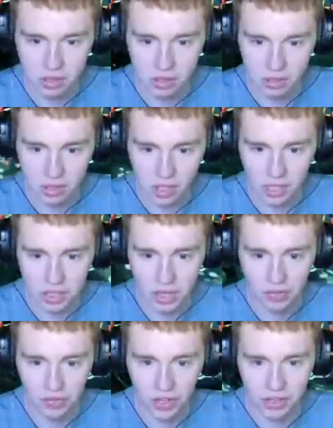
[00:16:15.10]
I think I just gotta
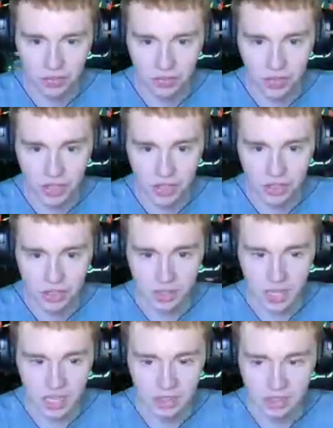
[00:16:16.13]
find the following the
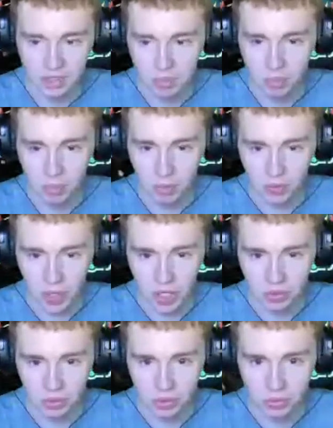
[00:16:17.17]
lights and
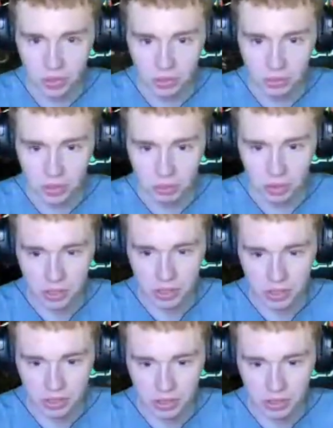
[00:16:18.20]
follow them for the most part.
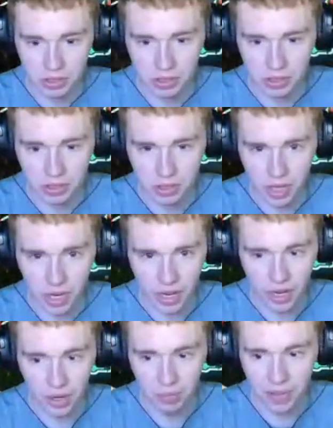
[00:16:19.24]

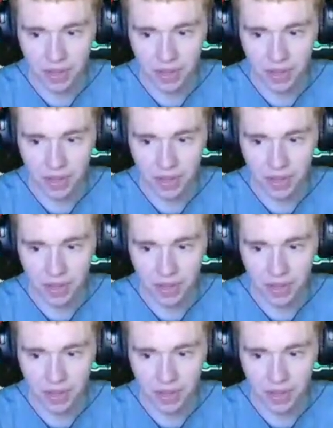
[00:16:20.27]
Ow.